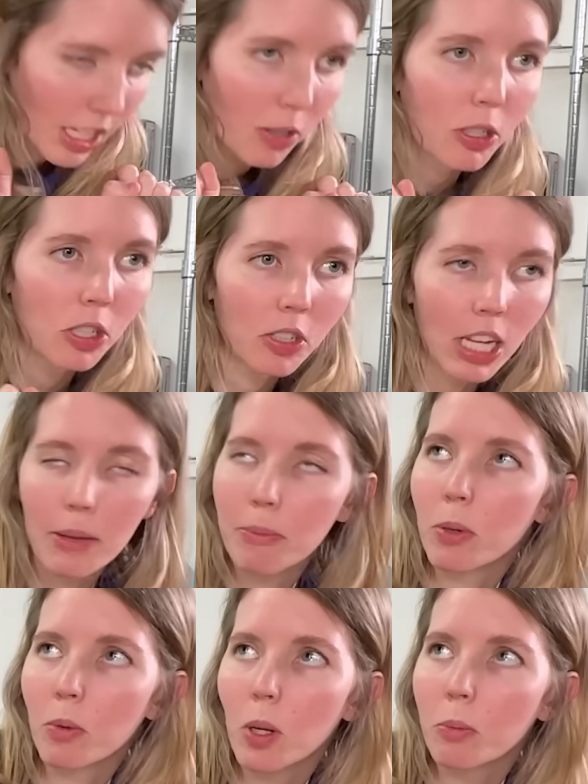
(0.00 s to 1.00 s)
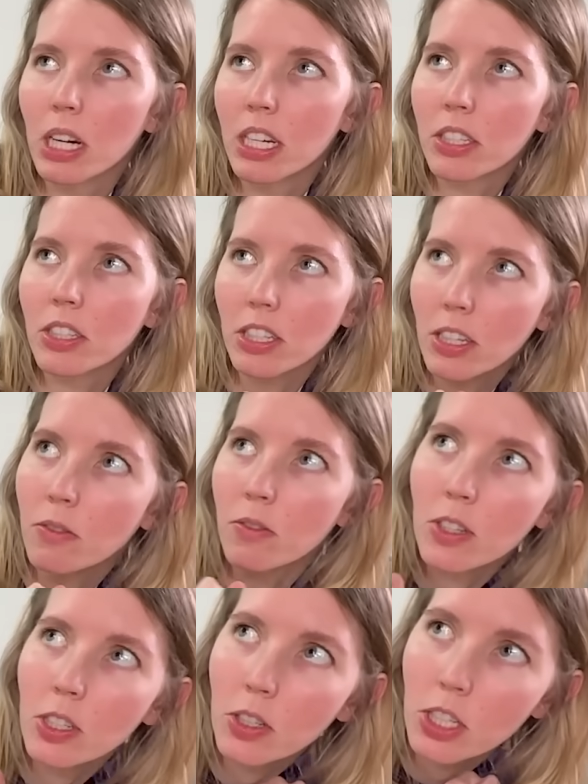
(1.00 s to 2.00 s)
that what you named the robot so you can
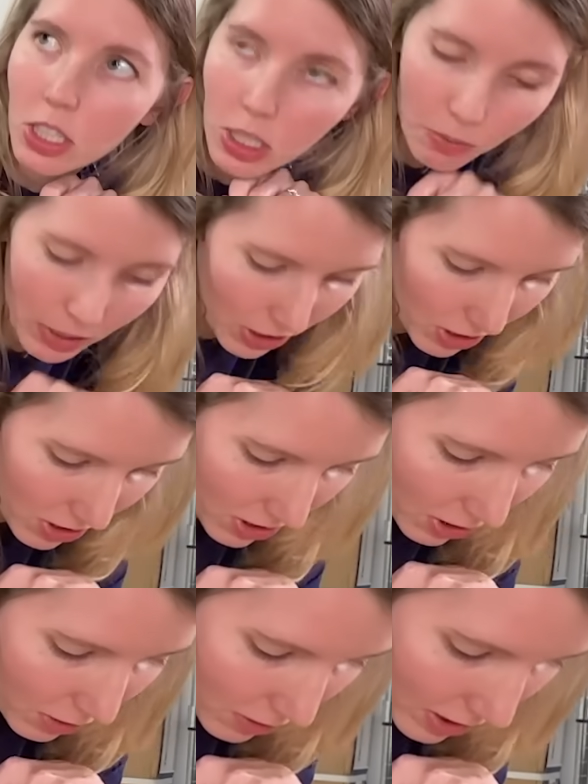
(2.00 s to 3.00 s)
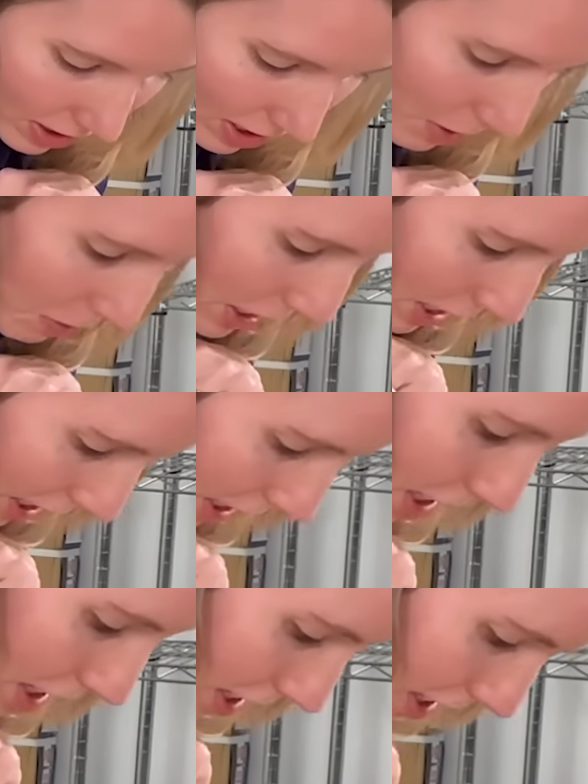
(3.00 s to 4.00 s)
feel good about yourself and sleep at night?